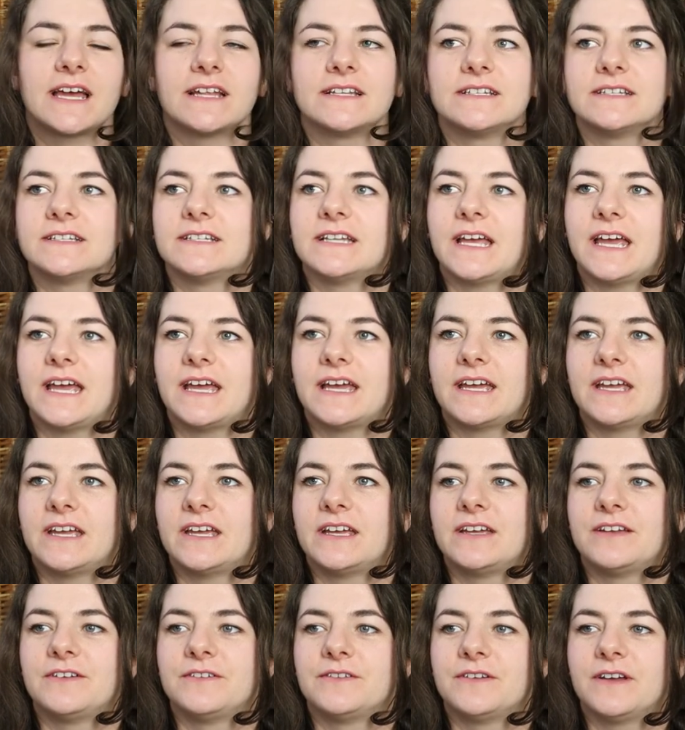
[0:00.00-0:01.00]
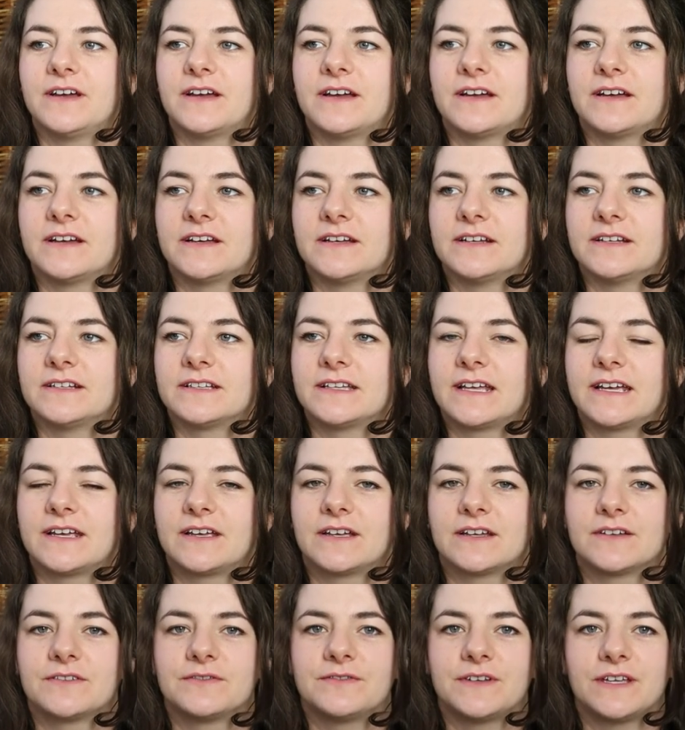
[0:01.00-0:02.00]
and a
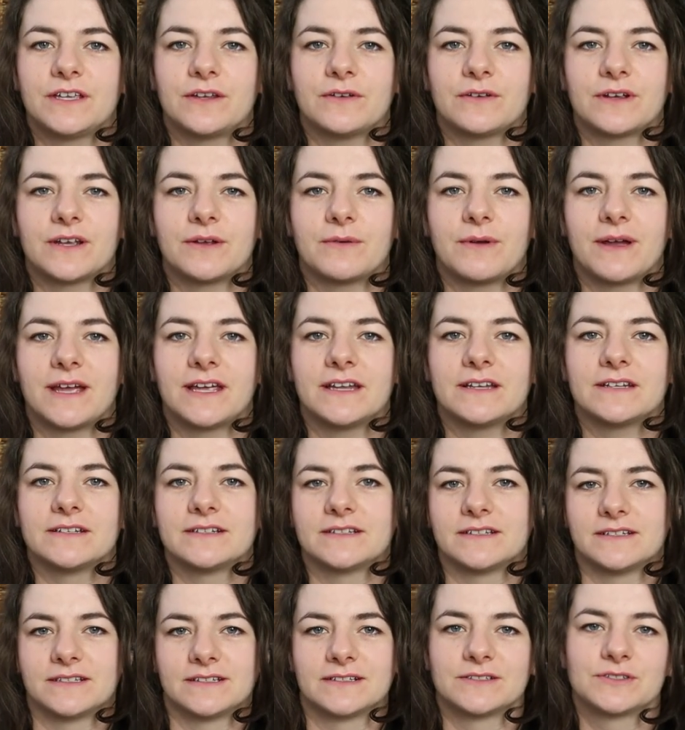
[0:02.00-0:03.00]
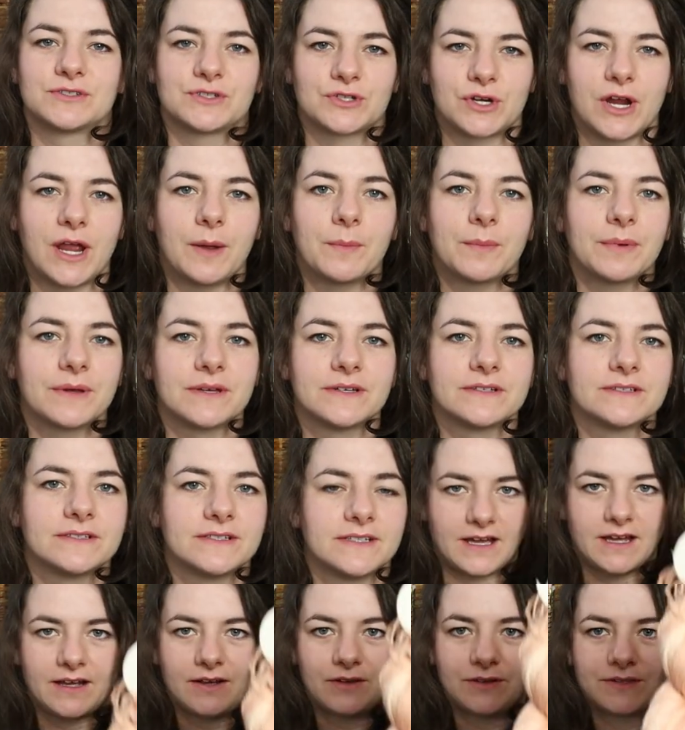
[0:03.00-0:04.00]
like fingering weight trip.
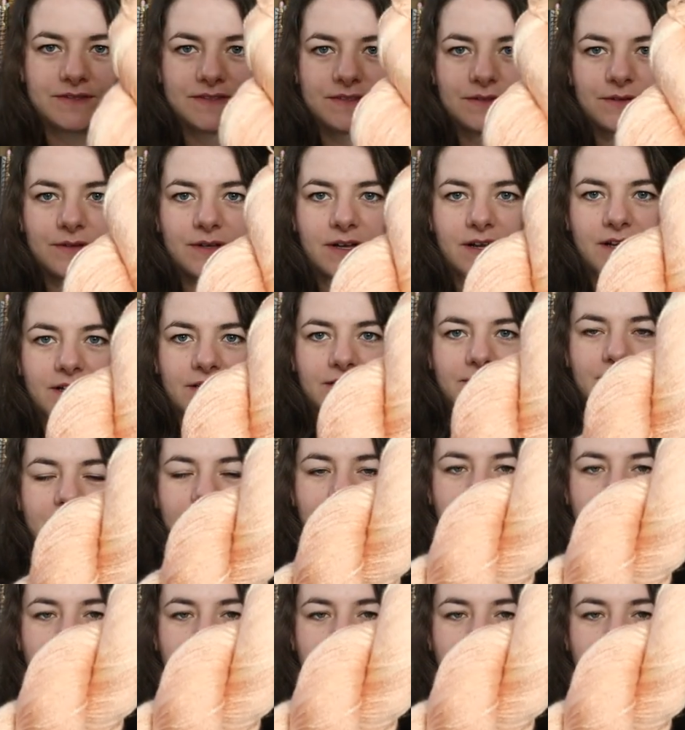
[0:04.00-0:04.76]
I also got